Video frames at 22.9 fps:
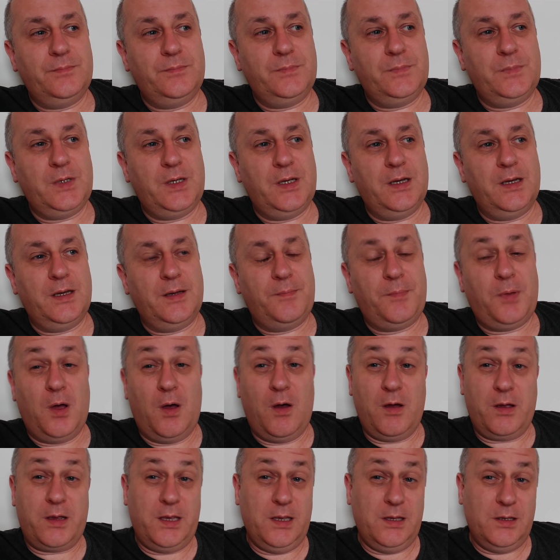yeah,
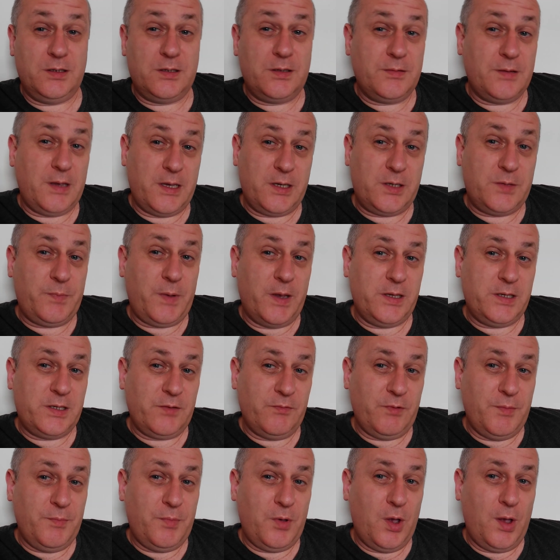parking's expensive
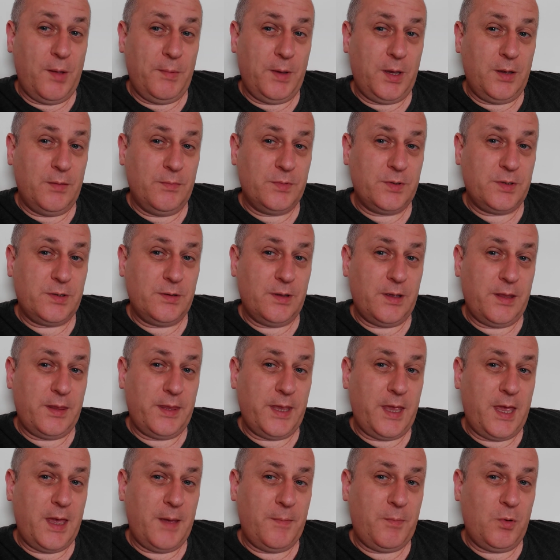in Birmingham at the
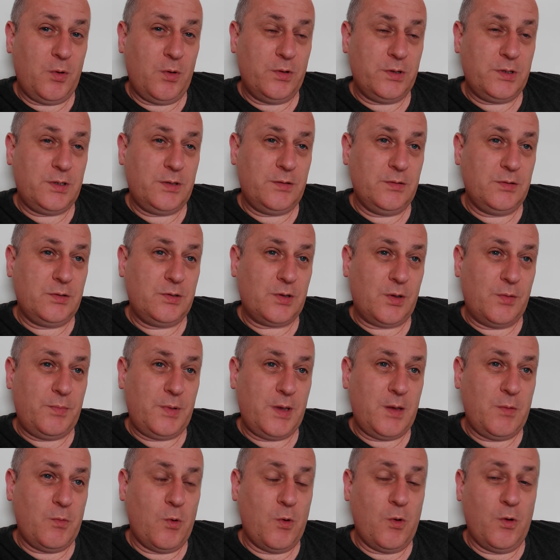airport, so
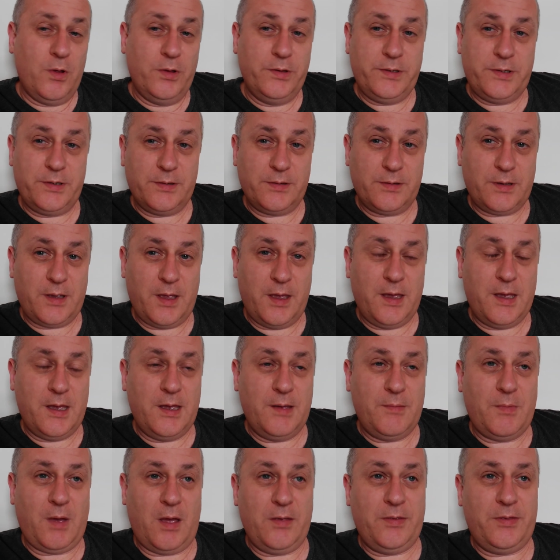be warned.
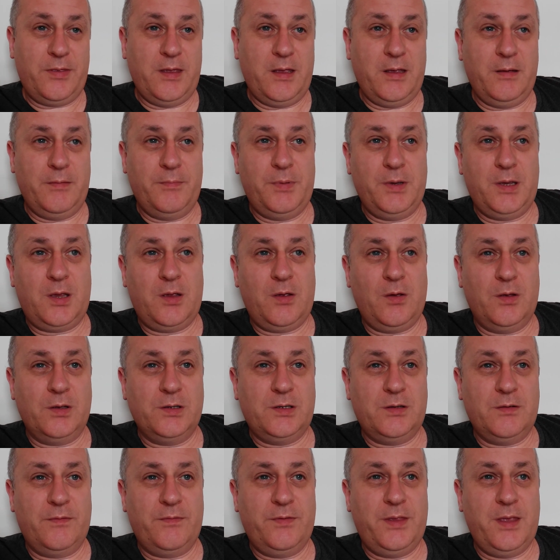Um, I think because
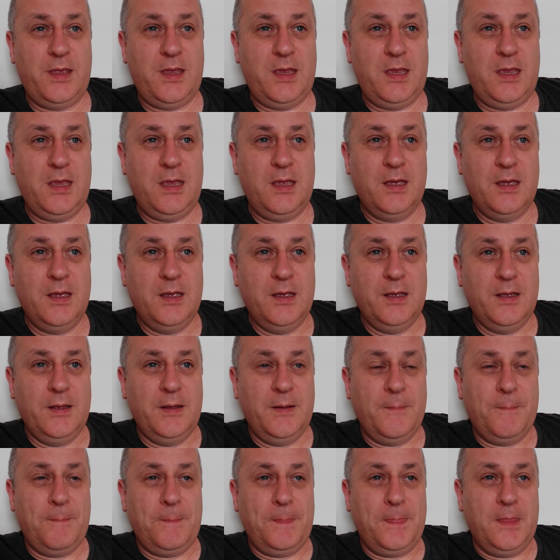of the
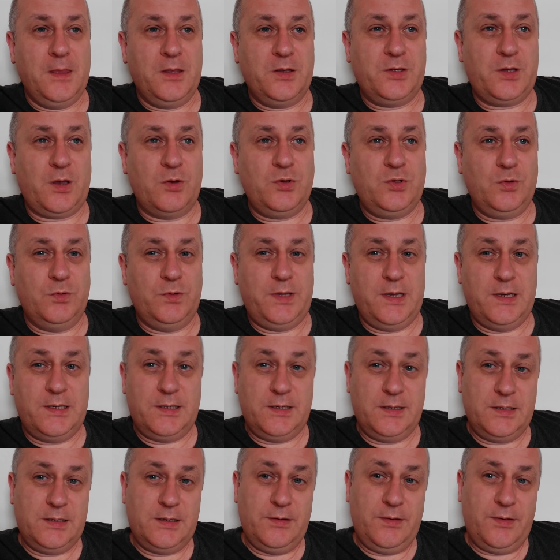social
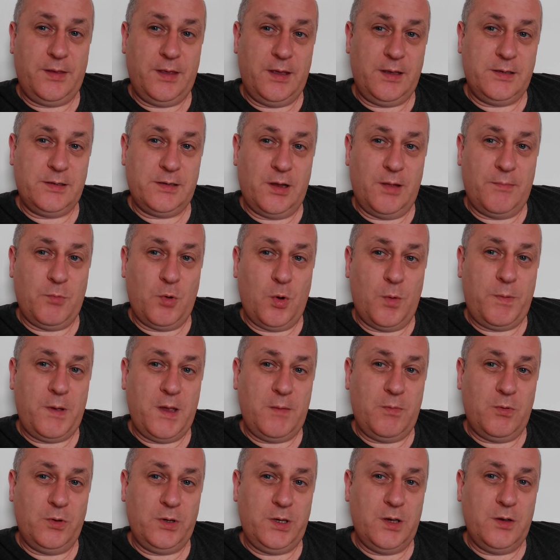distancing things. A lot more
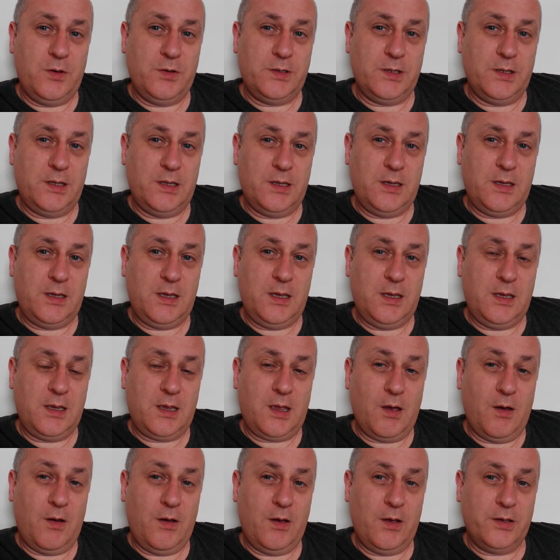people using the
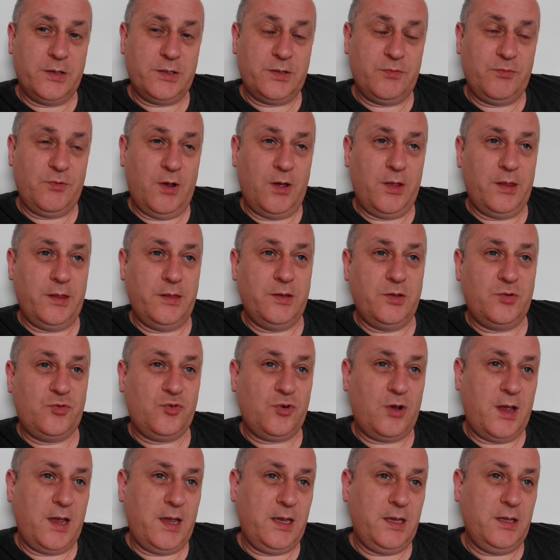cars rather than the
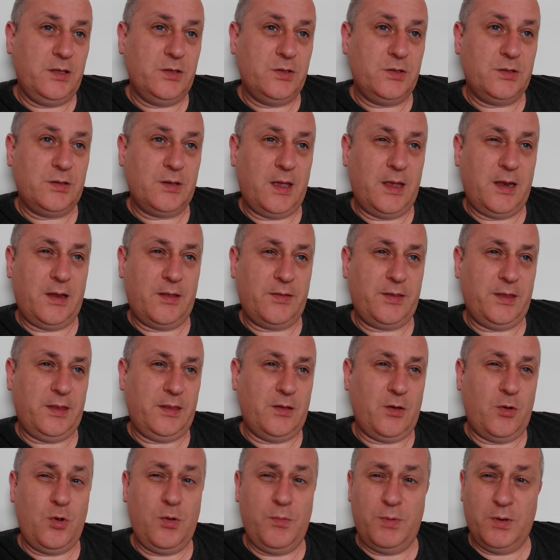trains, and I think
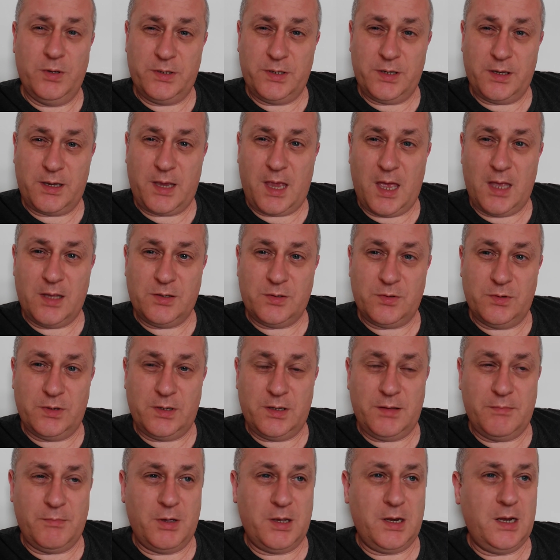the Ubers are cancelled at
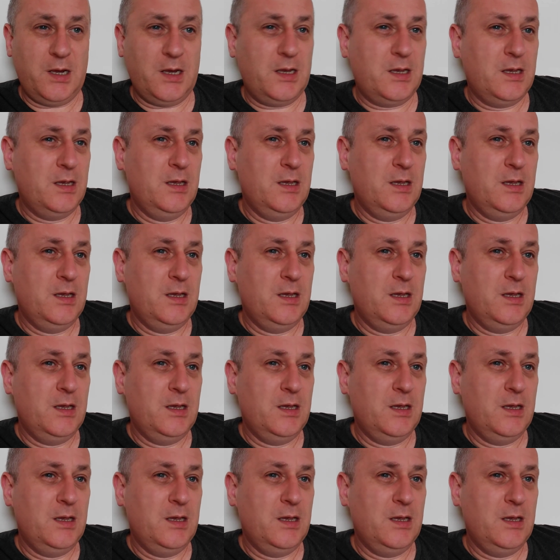the minute.